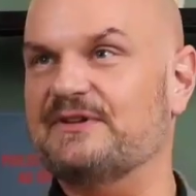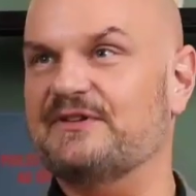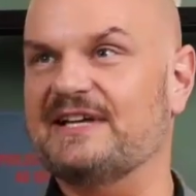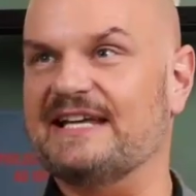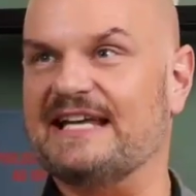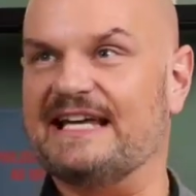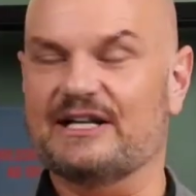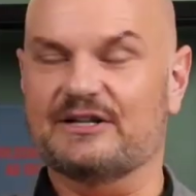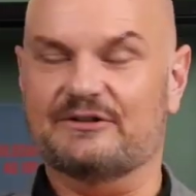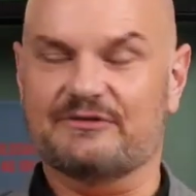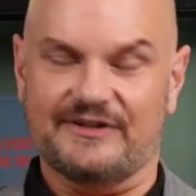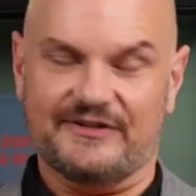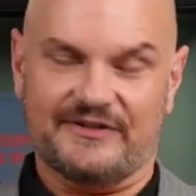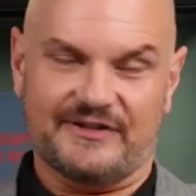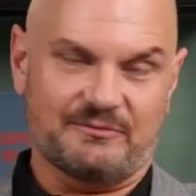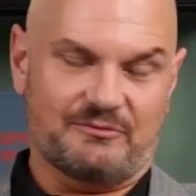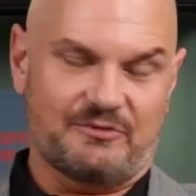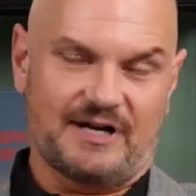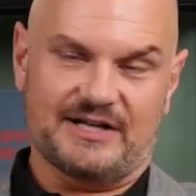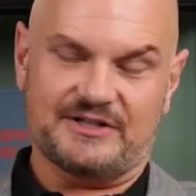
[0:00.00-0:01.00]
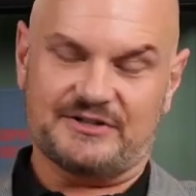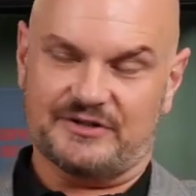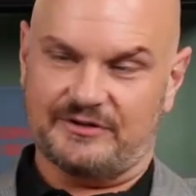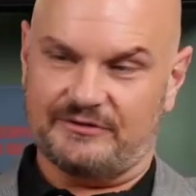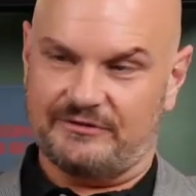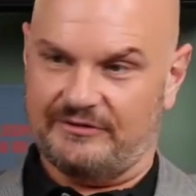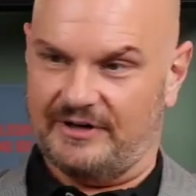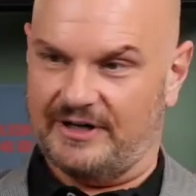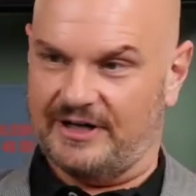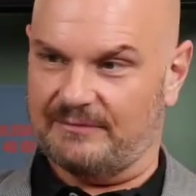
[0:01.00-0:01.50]
you're seeing increasing
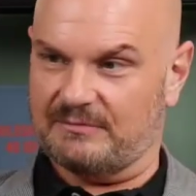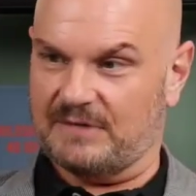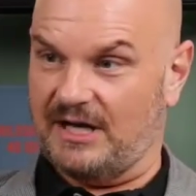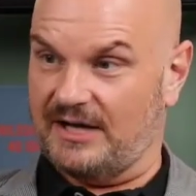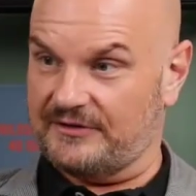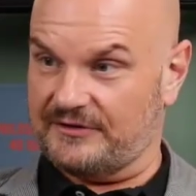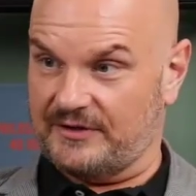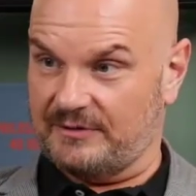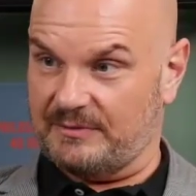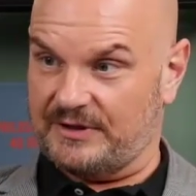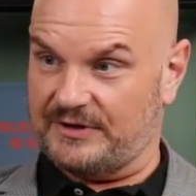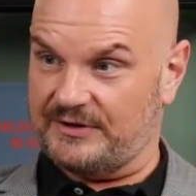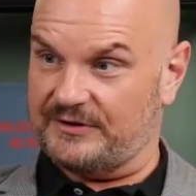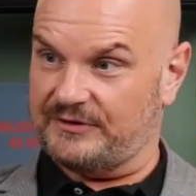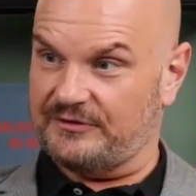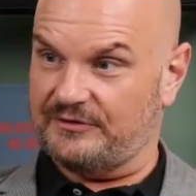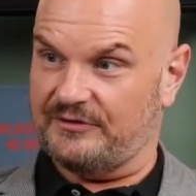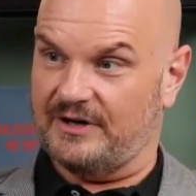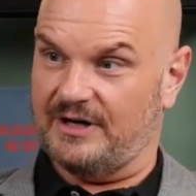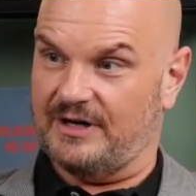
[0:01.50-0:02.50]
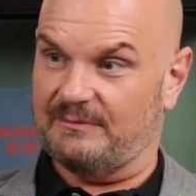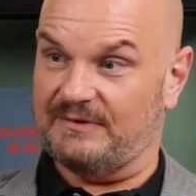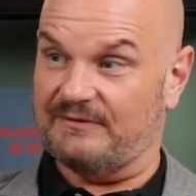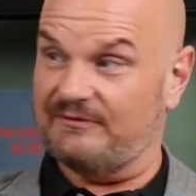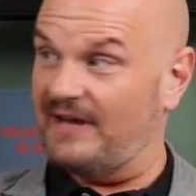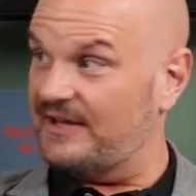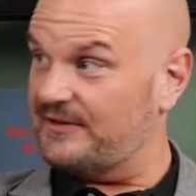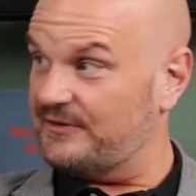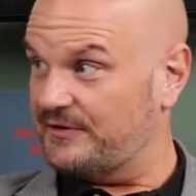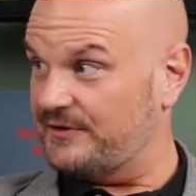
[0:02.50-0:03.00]
pressure from customers, from
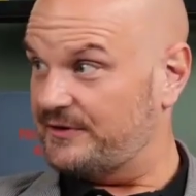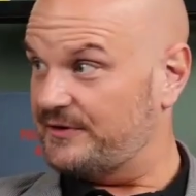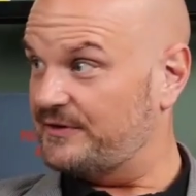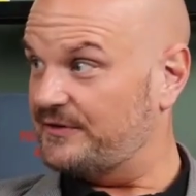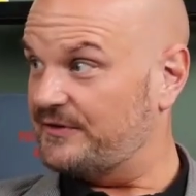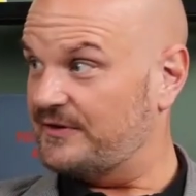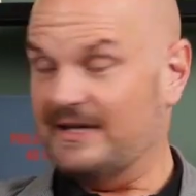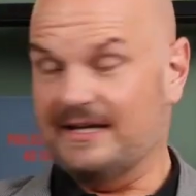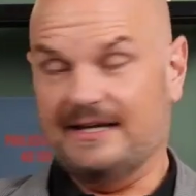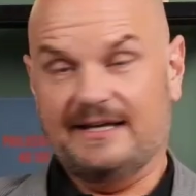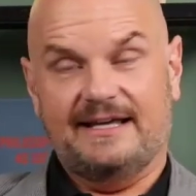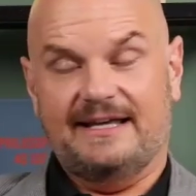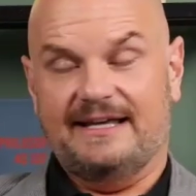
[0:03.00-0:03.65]
investors,